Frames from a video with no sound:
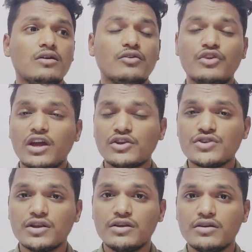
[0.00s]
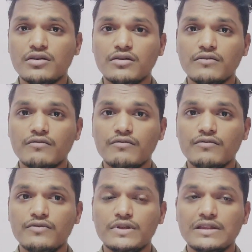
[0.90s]
Kriya Sharira,
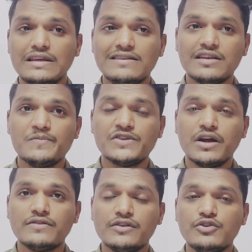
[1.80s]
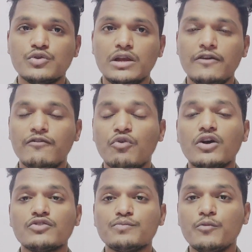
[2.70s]
these subjects usually
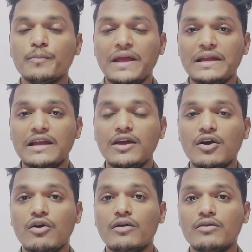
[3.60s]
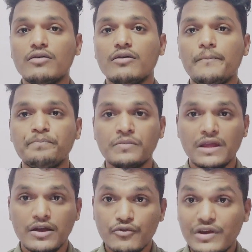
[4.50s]
focus mainly on
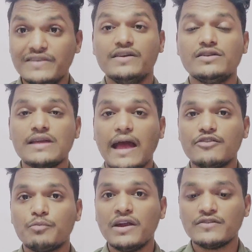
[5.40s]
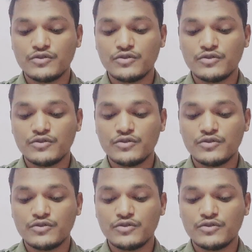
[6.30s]
research aspects.